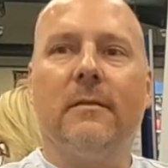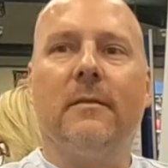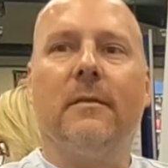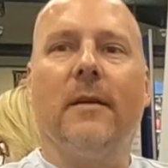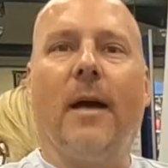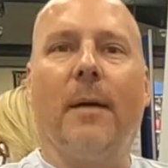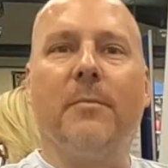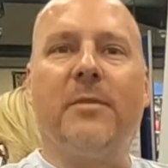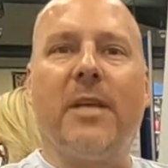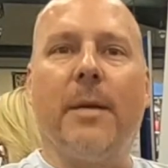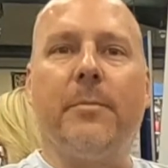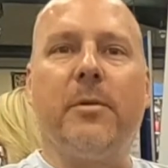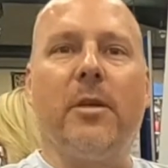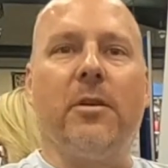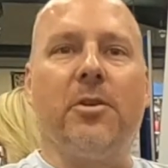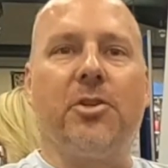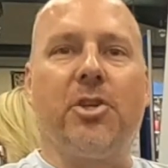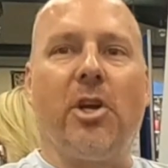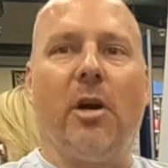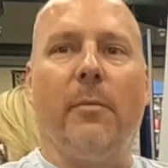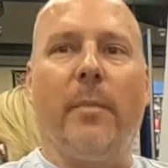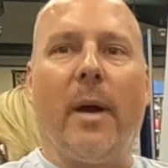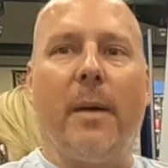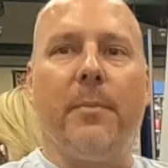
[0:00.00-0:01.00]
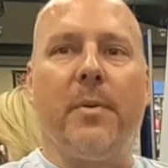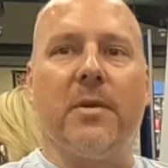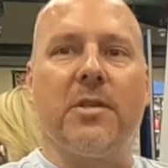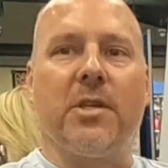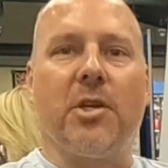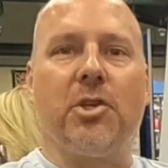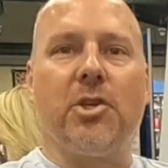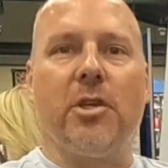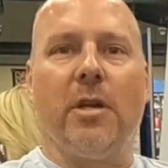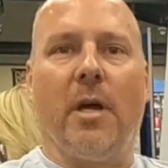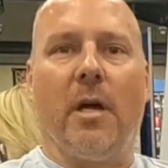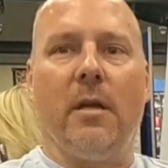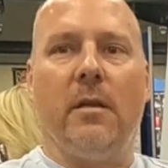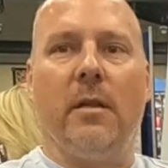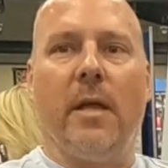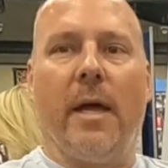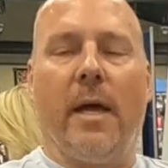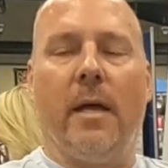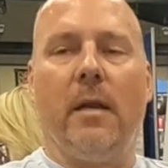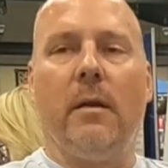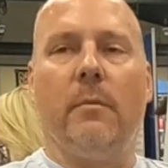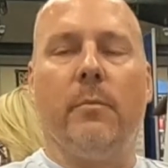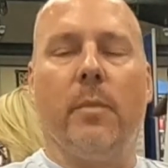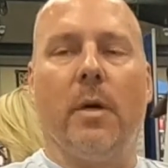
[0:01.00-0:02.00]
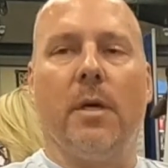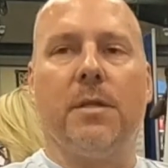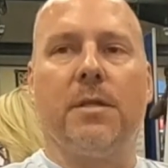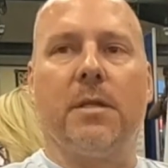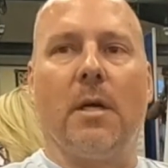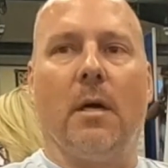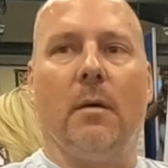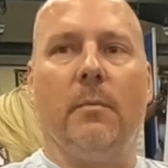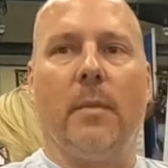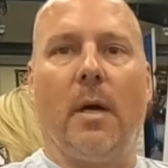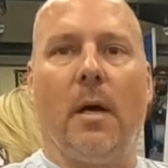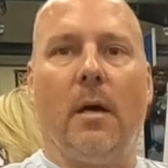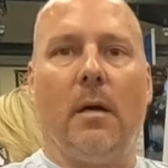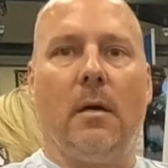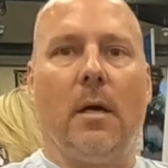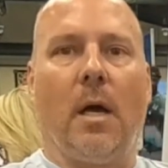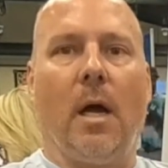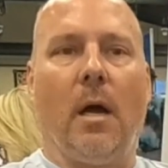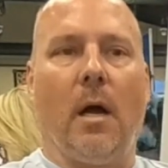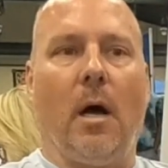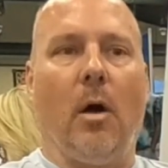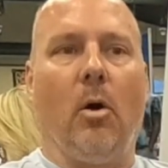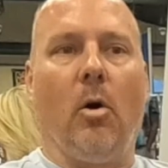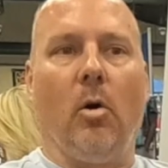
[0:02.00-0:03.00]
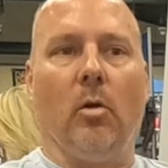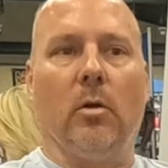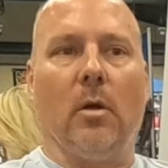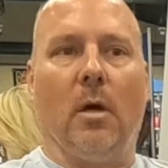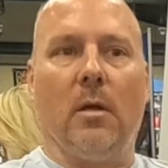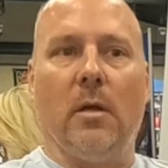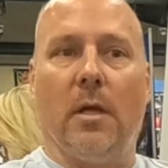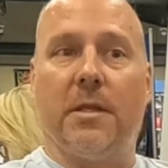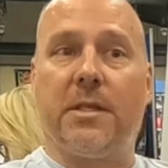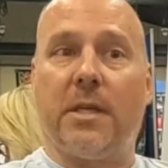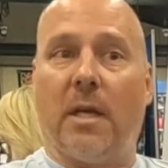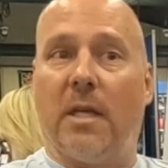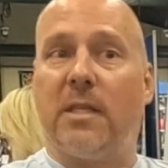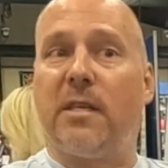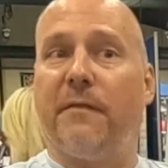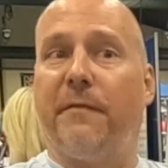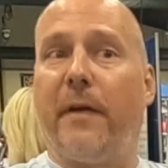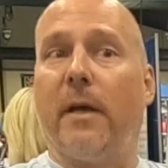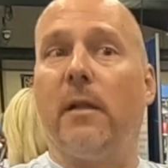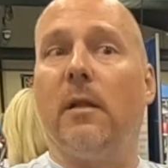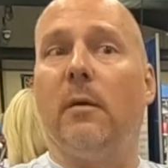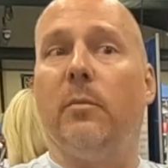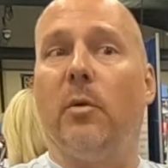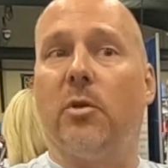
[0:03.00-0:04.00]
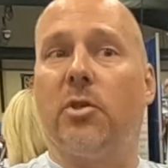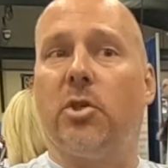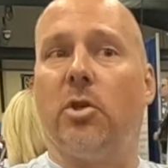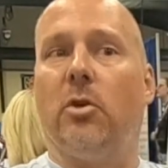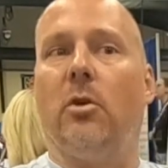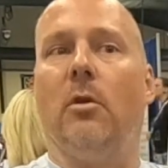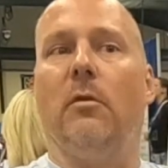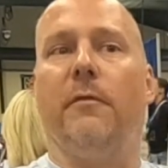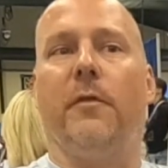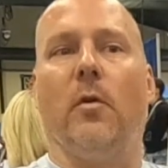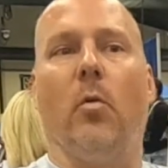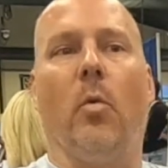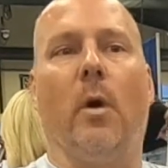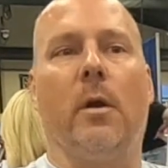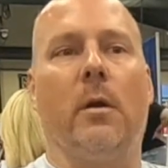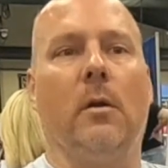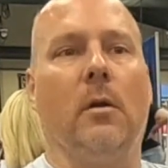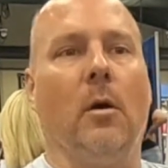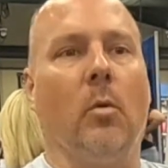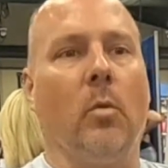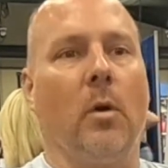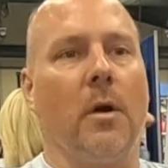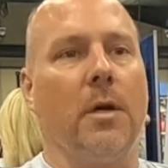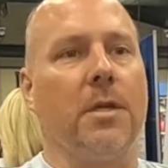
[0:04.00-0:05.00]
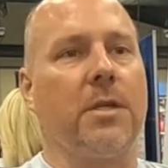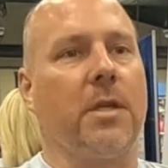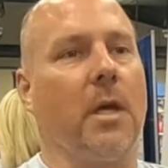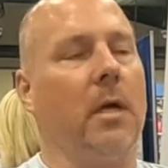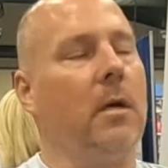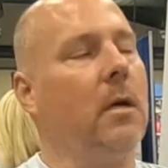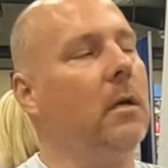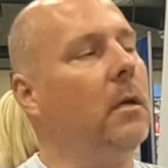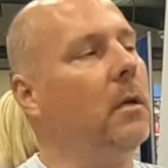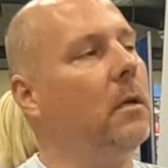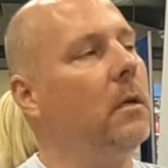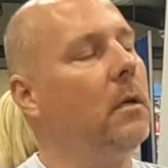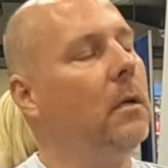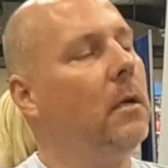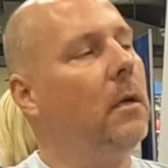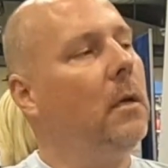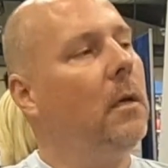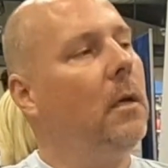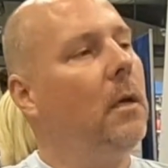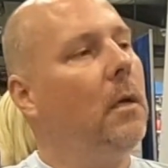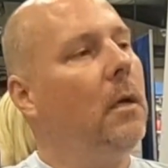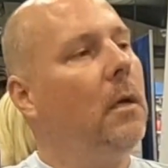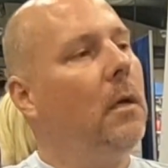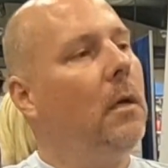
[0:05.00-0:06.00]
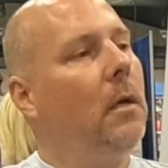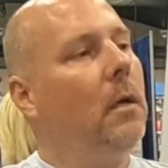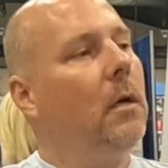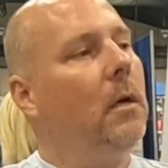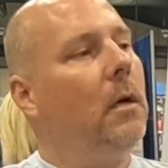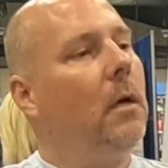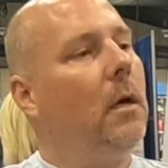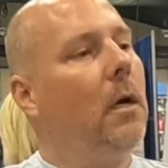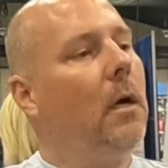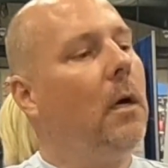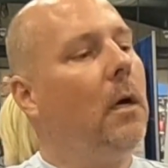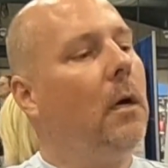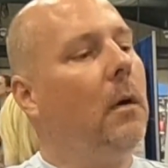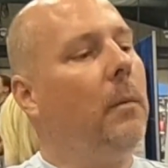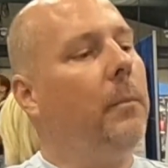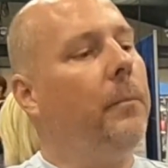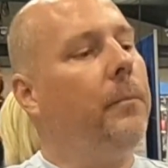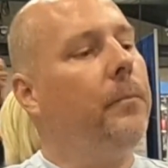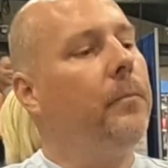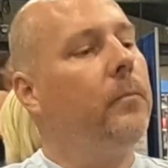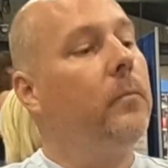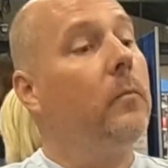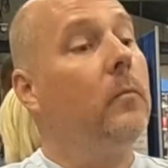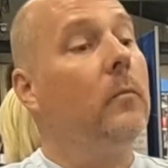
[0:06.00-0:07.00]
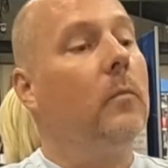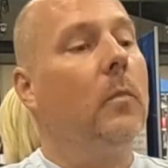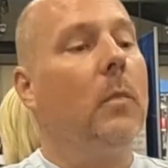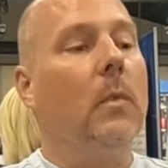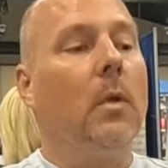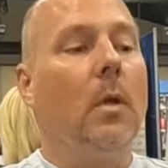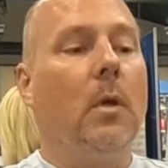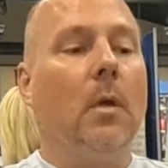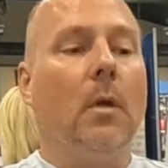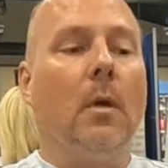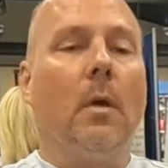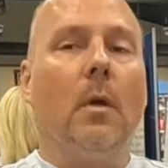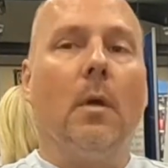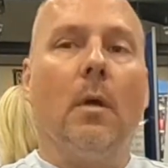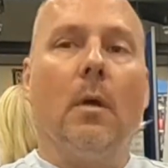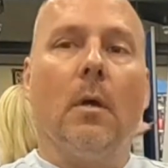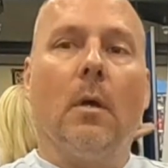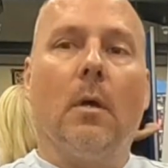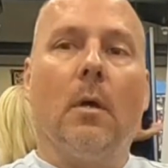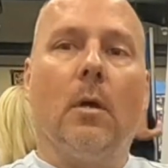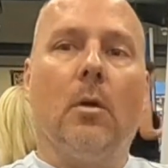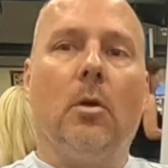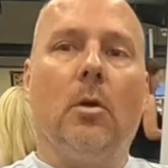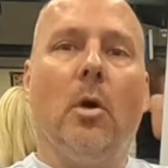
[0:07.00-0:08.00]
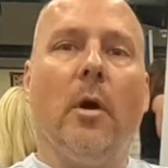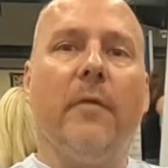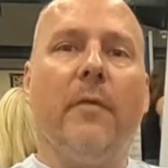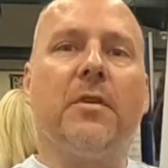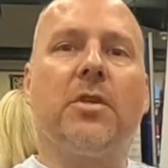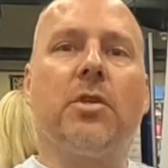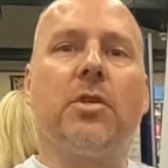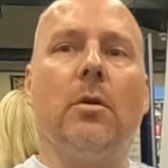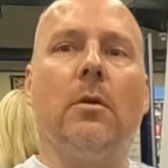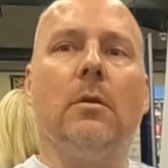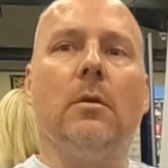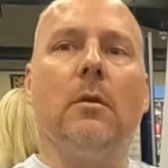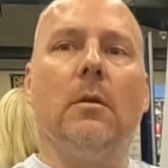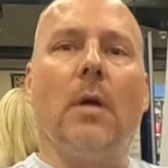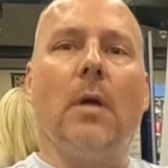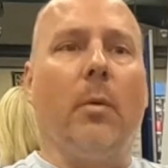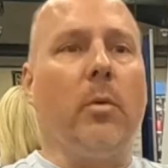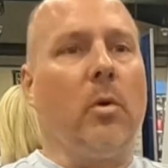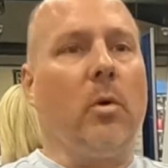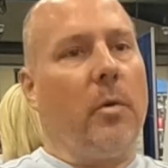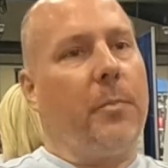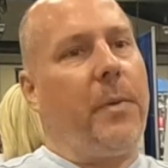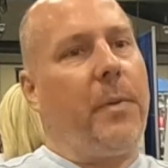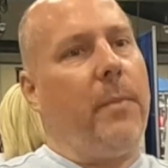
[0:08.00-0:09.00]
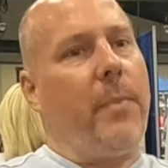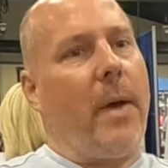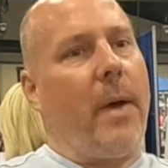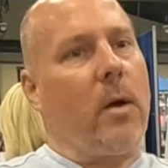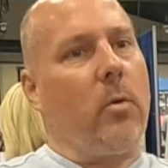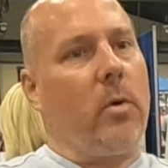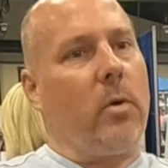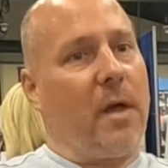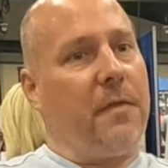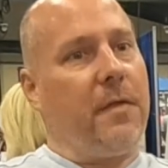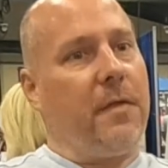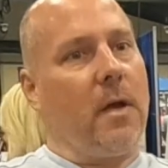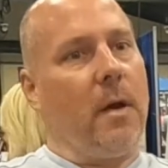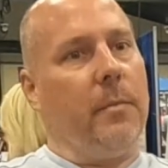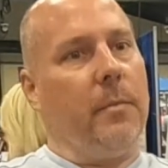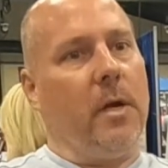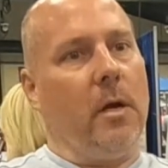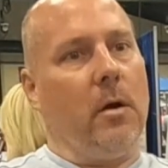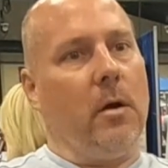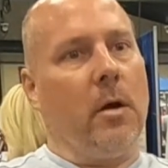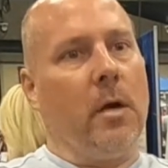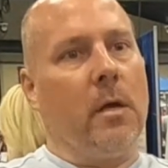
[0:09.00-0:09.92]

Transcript: I'm tempted to share my position on that, but I'll hold on. It's available to you if you want to know where I stand on it. You have a certain, I want to repeat back what I think I'm hearing.